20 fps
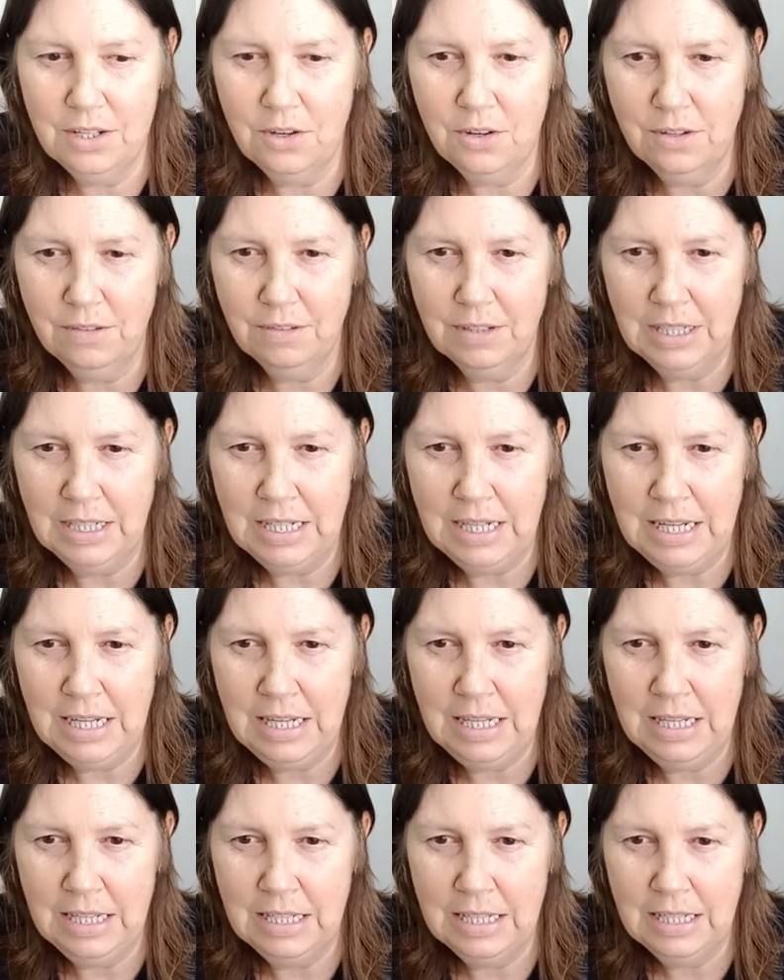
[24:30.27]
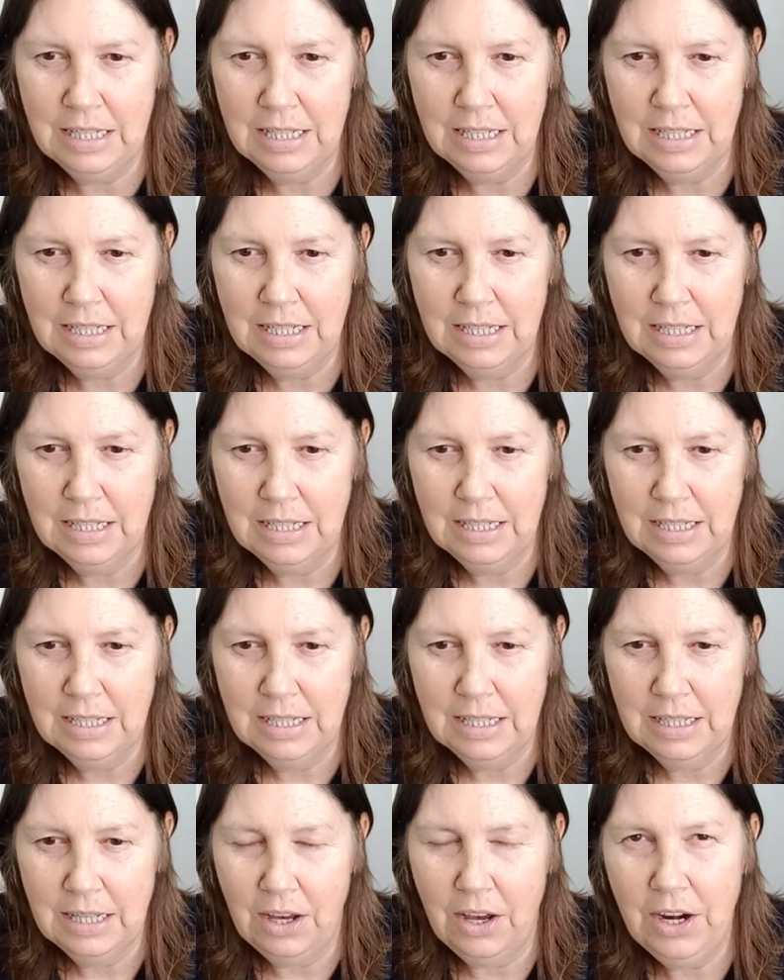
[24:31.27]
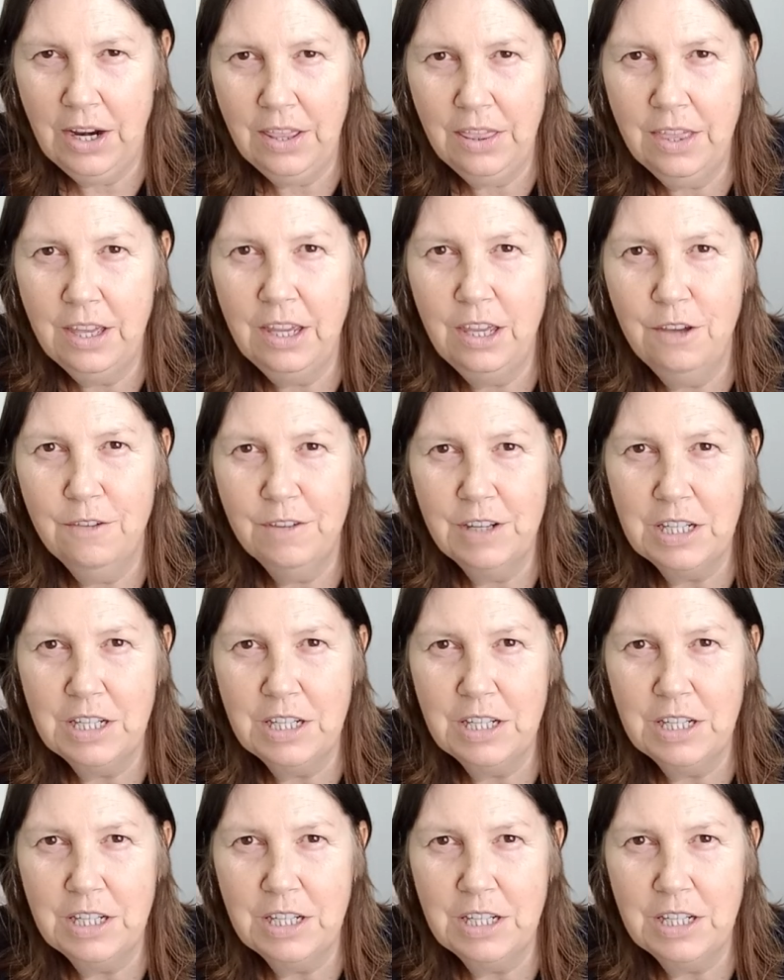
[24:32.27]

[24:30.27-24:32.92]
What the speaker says: not really, I don't think you've